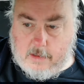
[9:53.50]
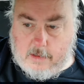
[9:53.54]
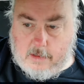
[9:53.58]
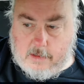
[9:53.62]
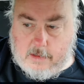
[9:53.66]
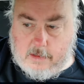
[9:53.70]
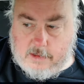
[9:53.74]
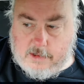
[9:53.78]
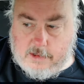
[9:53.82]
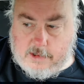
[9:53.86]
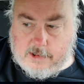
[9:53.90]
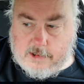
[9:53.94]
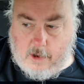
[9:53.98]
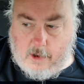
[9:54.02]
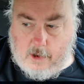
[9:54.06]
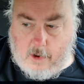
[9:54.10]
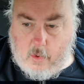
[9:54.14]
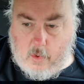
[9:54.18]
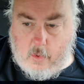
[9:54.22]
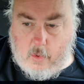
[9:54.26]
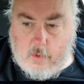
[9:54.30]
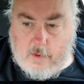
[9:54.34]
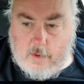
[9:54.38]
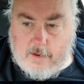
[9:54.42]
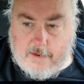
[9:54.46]

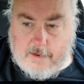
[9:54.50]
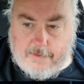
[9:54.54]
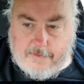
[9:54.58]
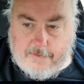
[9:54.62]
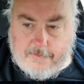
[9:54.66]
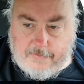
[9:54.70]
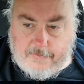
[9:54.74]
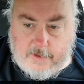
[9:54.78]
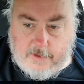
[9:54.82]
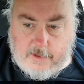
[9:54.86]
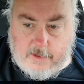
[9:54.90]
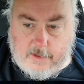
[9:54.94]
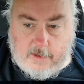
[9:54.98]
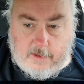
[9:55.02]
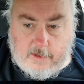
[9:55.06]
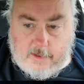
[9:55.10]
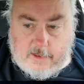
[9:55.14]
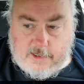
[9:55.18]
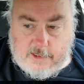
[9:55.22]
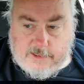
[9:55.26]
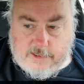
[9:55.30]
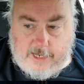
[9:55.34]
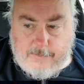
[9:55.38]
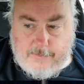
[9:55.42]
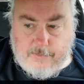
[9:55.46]
So,
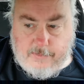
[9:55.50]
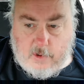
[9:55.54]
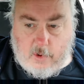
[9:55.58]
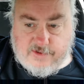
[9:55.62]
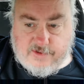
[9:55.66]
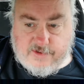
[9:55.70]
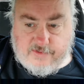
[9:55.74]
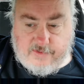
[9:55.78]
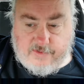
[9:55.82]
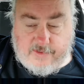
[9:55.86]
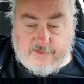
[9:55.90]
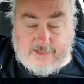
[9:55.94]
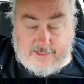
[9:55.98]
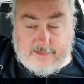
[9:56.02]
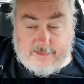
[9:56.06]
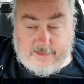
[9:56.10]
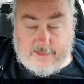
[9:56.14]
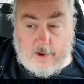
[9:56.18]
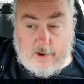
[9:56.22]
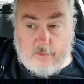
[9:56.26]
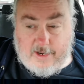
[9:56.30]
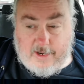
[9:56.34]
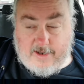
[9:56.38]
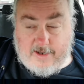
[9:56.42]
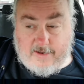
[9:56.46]
same goes,
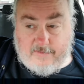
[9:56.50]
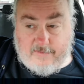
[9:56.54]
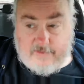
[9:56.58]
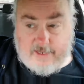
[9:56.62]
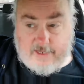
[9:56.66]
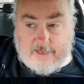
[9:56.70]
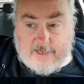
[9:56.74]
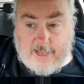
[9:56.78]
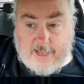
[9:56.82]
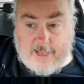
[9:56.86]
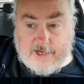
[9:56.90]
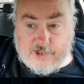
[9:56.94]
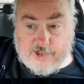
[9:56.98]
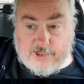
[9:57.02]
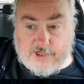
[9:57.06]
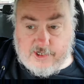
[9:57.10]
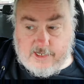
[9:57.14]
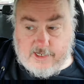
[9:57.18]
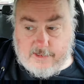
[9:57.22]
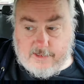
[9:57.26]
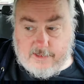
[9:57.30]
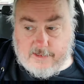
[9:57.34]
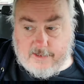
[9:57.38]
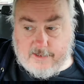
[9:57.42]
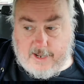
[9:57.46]
now we live in the age of the
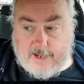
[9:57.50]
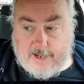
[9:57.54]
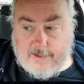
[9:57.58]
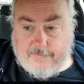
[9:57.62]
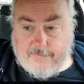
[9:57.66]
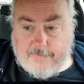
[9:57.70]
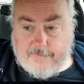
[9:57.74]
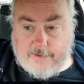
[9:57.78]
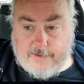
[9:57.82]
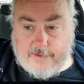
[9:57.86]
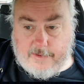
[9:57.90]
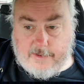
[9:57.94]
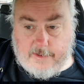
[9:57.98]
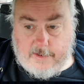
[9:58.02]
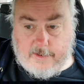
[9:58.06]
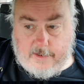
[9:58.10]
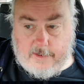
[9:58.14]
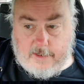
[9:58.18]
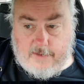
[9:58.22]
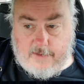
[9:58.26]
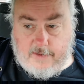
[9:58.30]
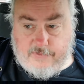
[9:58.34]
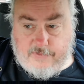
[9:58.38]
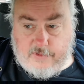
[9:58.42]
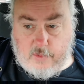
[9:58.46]
internet.
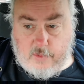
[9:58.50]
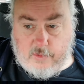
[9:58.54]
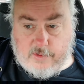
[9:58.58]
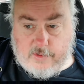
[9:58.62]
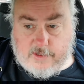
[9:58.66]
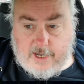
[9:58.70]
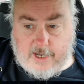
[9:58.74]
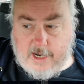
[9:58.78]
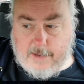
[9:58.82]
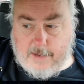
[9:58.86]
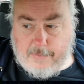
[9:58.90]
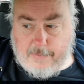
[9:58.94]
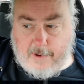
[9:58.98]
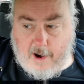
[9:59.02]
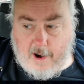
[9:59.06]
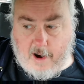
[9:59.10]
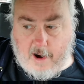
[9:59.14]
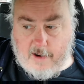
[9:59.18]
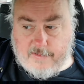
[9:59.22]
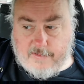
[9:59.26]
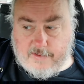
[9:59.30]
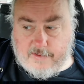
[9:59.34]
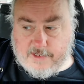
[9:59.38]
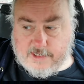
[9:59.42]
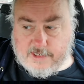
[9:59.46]
if you take
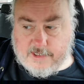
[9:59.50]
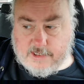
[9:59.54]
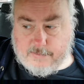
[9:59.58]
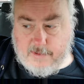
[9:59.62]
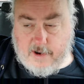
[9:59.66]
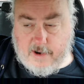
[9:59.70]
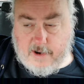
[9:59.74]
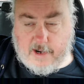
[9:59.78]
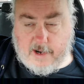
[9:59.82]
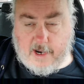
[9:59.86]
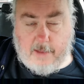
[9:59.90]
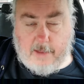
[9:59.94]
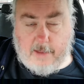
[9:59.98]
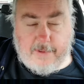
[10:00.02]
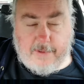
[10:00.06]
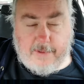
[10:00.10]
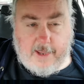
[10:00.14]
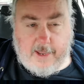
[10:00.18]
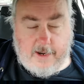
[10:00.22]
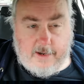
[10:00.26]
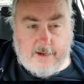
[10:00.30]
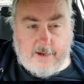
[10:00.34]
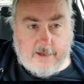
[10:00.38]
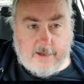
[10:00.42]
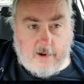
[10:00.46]
part in a smear
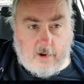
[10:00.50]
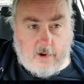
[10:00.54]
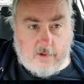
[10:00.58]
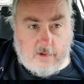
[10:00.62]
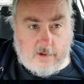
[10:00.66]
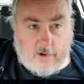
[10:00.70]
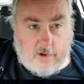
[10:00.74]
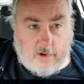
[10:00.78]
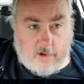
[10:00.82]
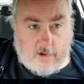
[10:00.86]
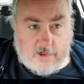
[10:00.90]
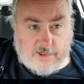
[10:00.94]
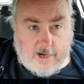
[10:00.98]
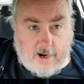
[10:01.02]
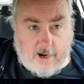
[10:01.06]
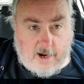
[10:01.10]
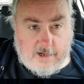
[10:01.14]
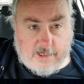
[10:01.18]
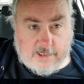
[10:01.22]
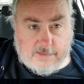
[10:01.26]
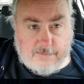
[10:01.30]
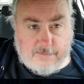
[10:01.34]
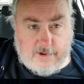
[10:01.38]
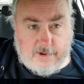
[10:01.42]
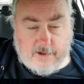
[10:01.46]
campaign or start
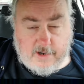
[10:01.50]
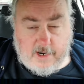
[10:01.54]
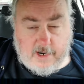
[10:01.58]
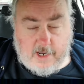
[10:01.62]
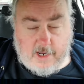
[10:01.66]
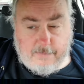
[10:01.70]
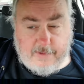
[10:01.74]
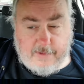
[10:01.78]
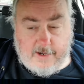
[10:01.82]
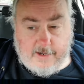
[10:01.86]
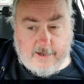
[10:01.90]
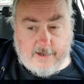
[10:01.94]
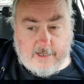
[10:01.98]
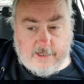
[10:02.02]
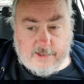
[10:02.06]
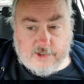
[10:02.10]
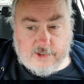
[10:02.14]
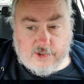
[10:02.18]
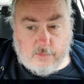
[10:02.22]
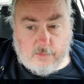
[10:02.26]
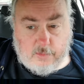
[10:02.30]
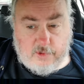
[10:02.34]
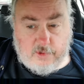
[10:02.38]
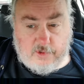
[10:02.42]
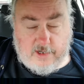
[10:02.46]
a smear campaign against
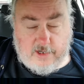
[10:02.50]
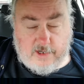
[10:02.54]
someone that did